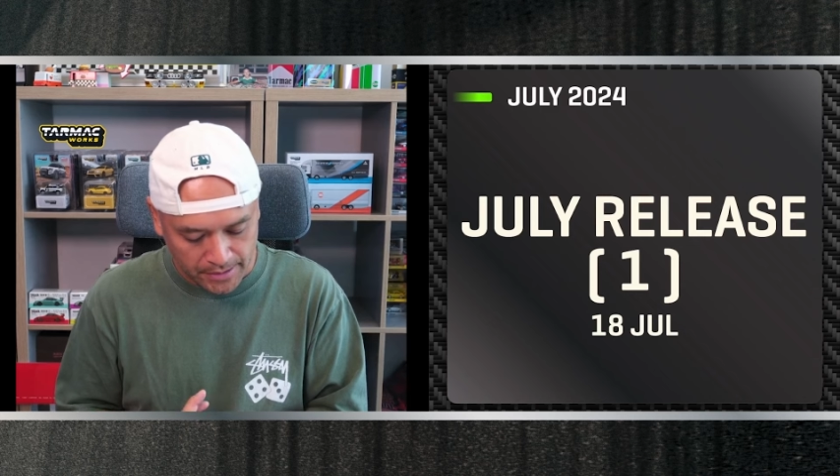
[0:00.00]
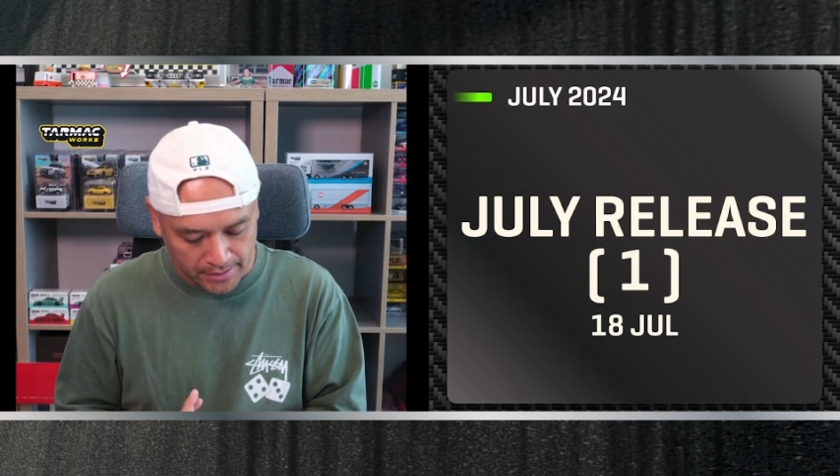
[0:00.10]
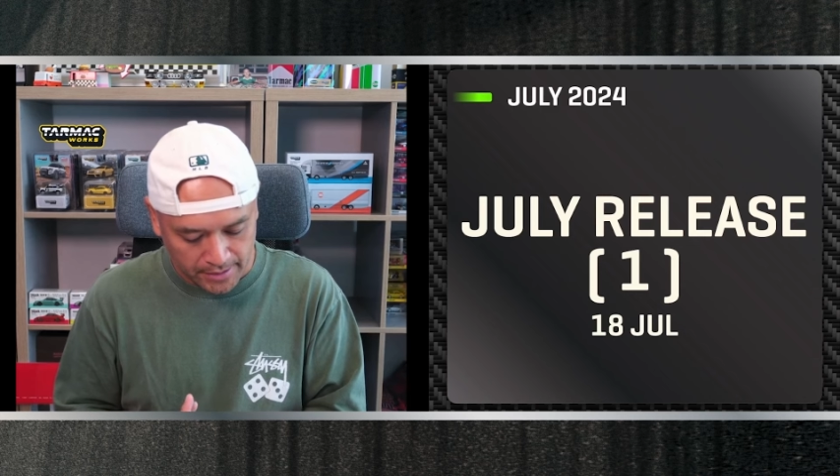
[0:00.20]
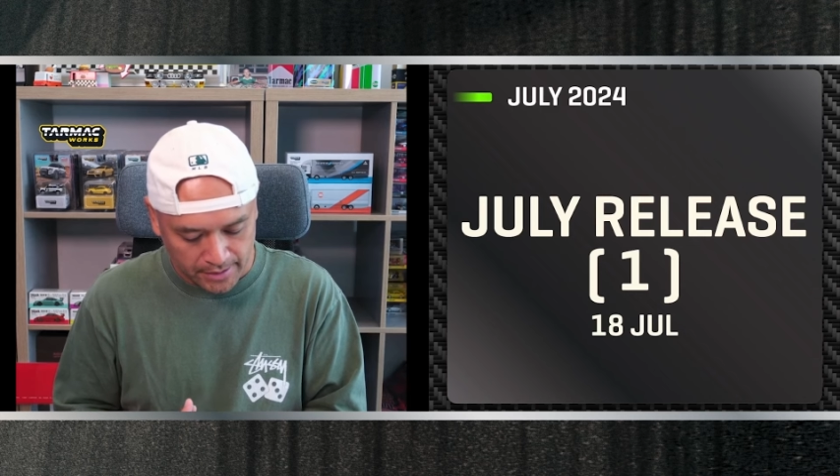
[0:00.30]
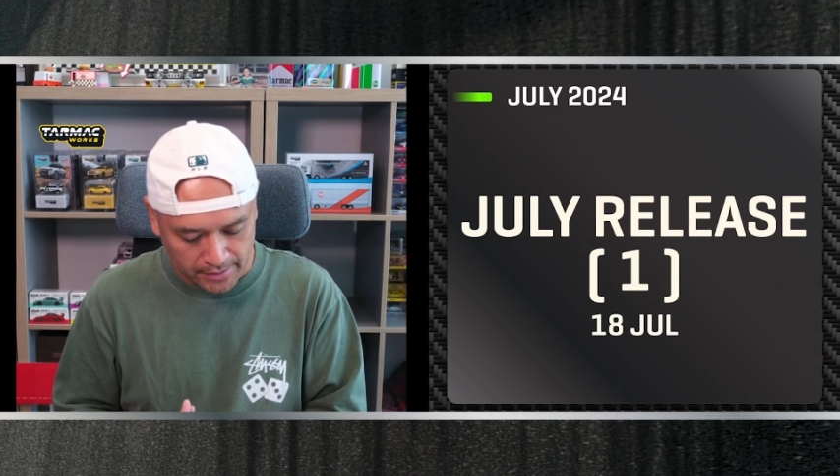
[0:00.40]

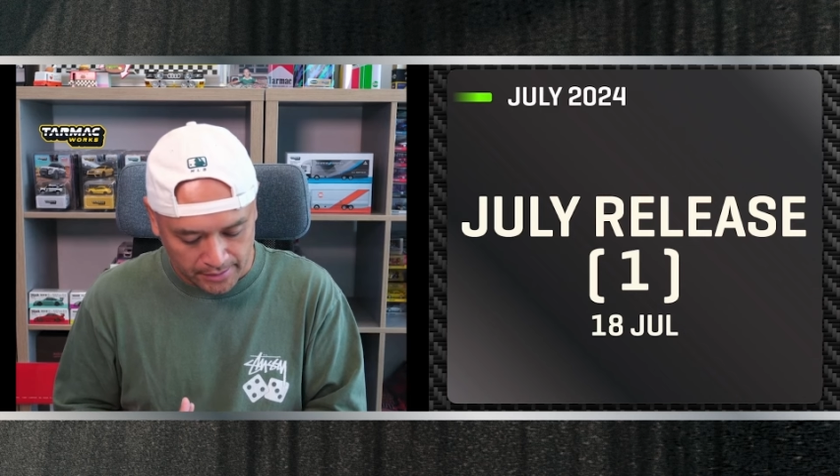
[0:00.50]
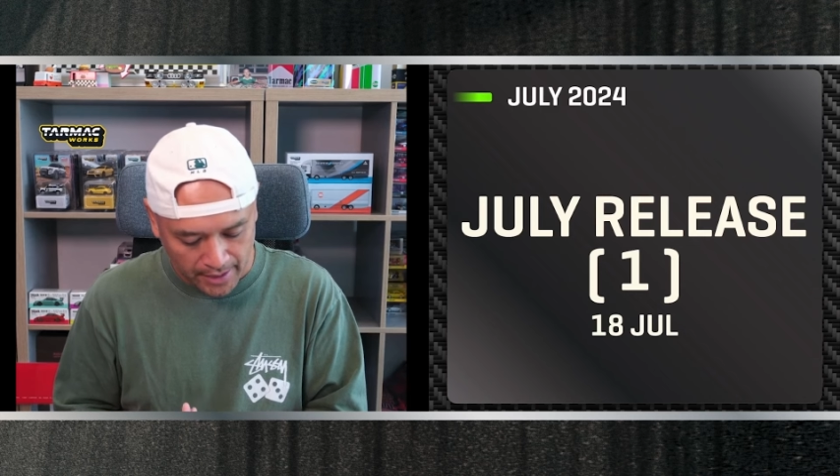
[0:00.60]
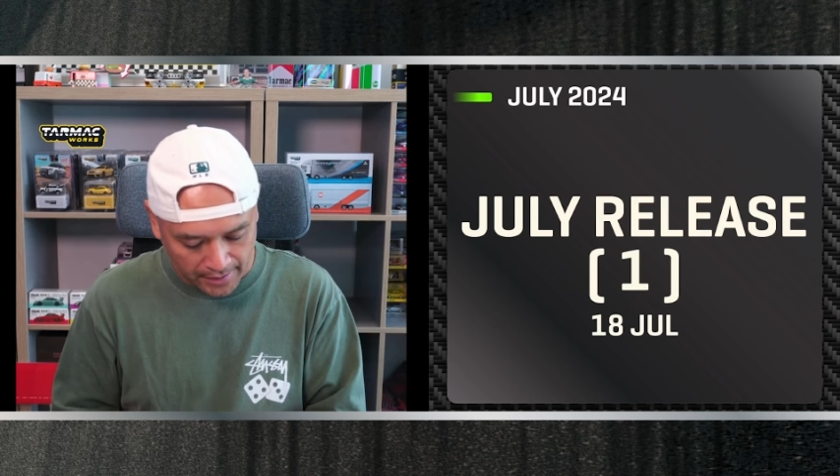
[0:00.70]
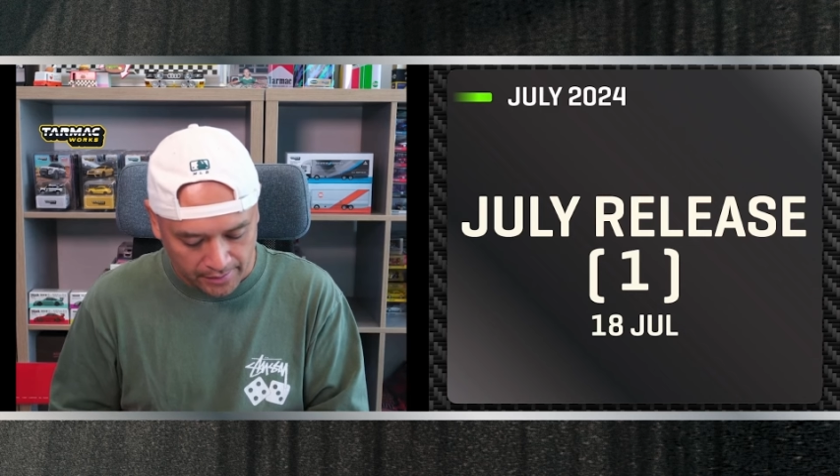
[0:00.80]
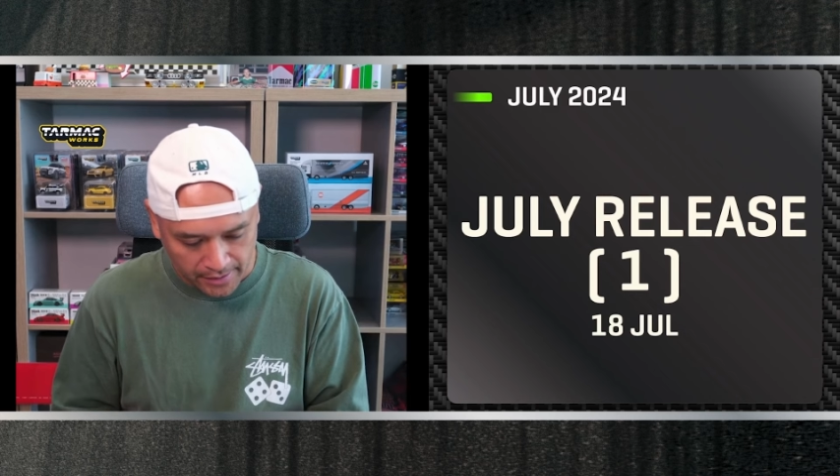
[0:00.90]
and then the
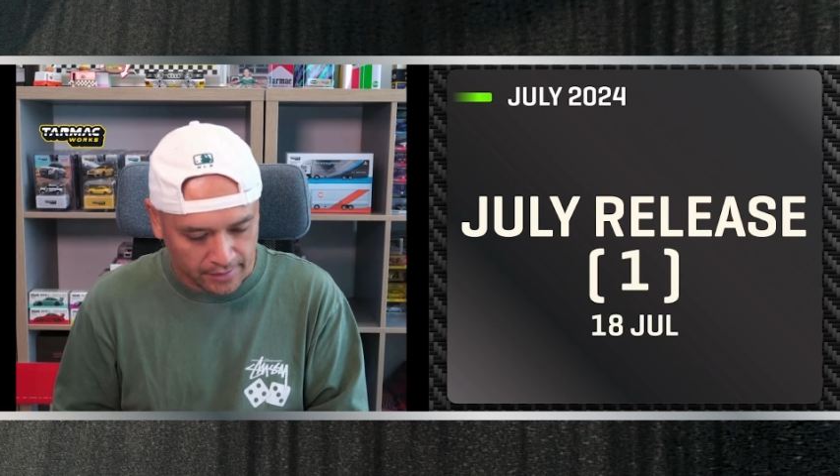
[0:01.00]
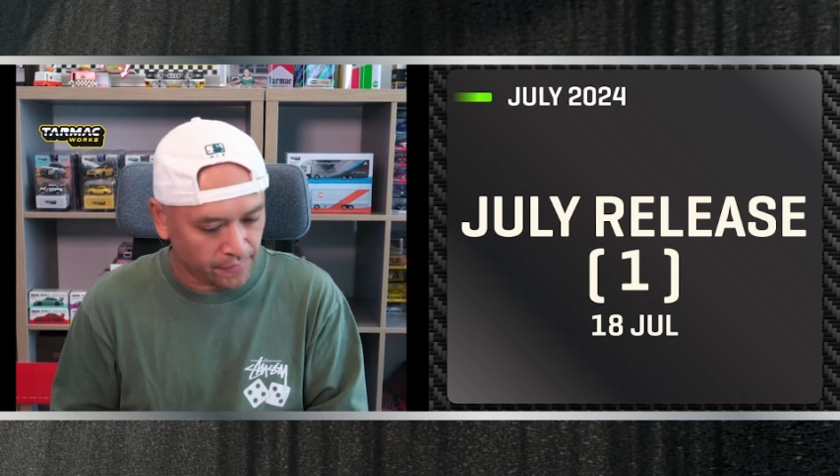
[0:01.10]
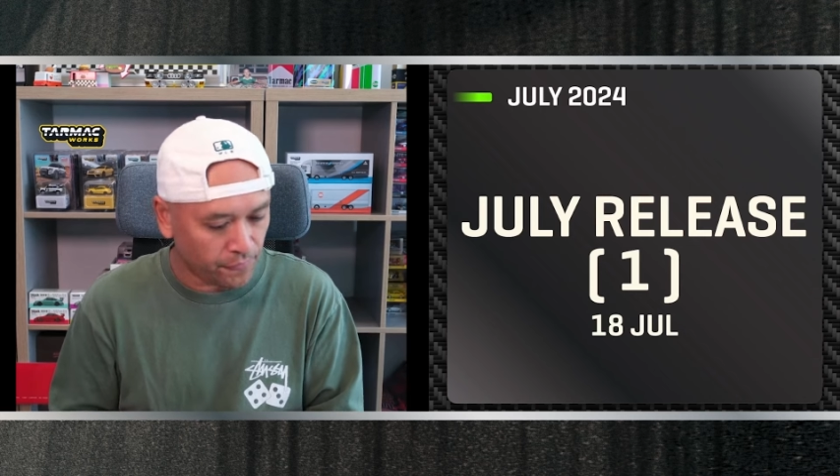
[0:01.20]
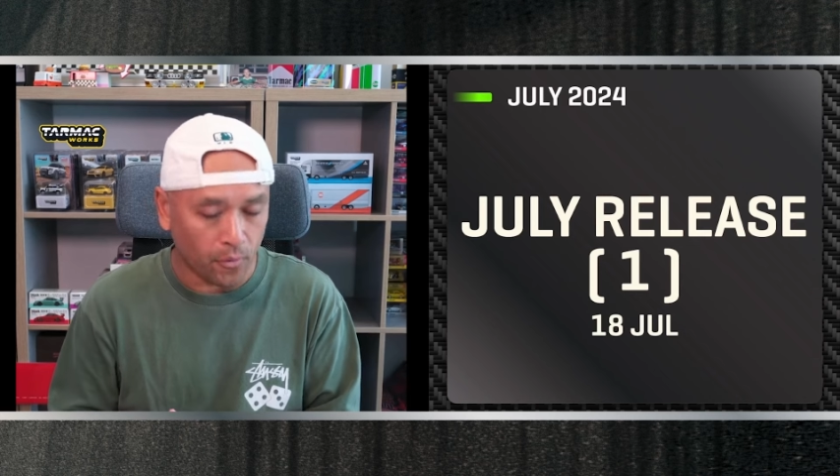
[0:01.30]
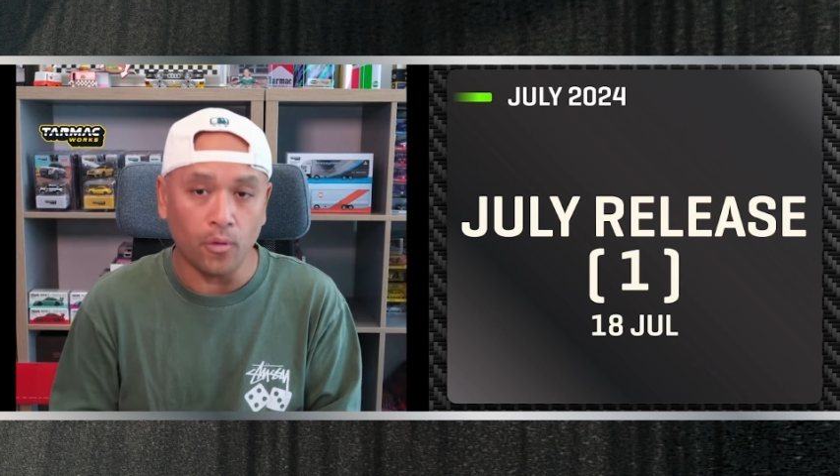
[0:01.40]
19th
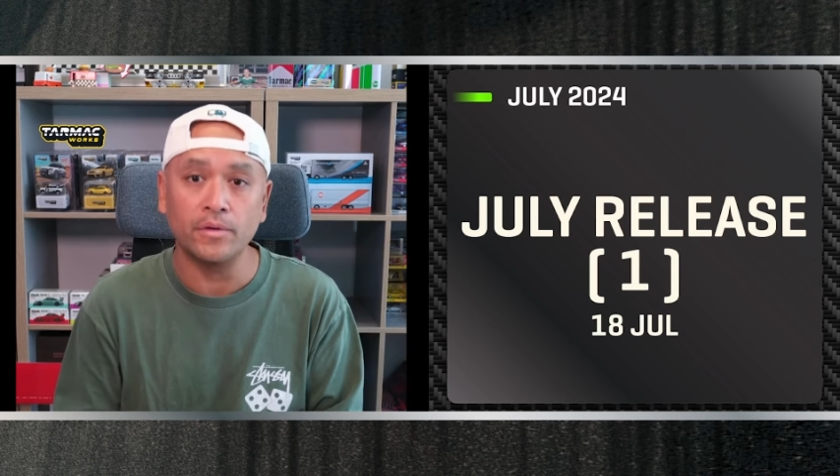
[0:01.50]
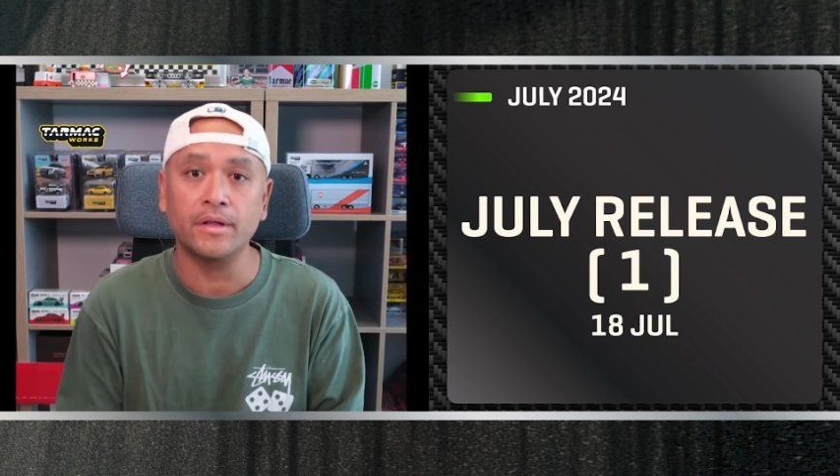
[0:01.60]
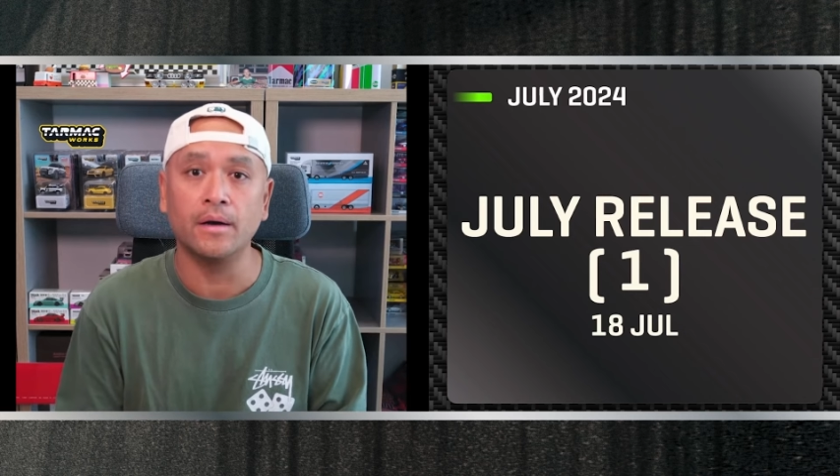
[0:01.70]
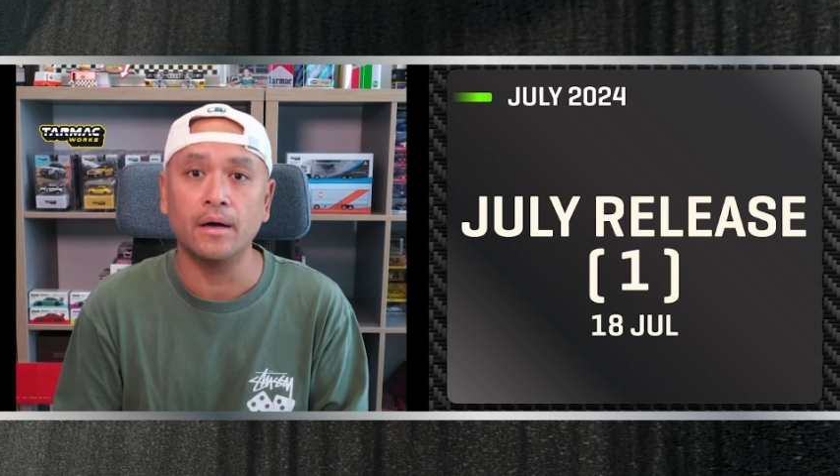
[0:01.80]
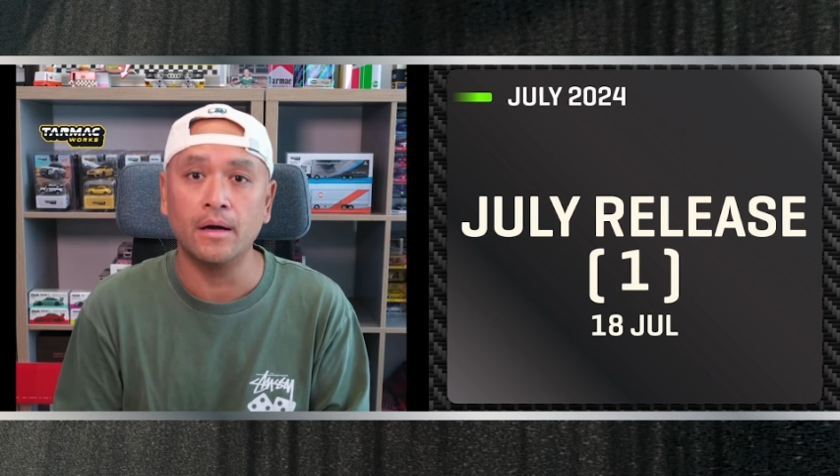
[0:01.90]
for
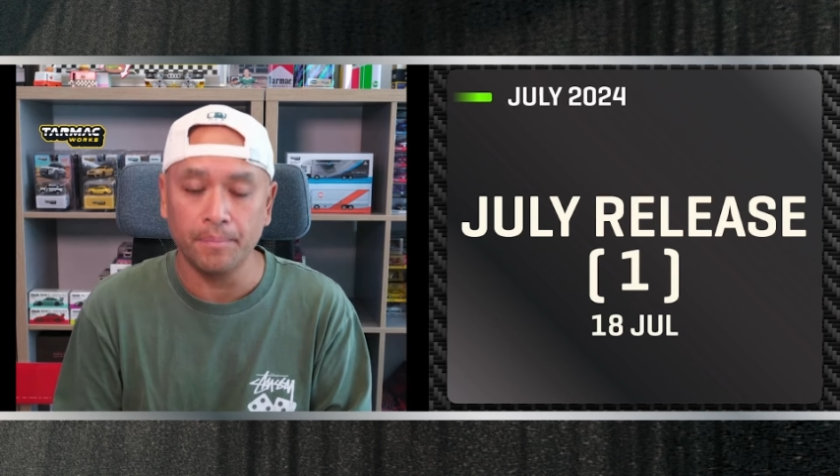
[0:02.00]
the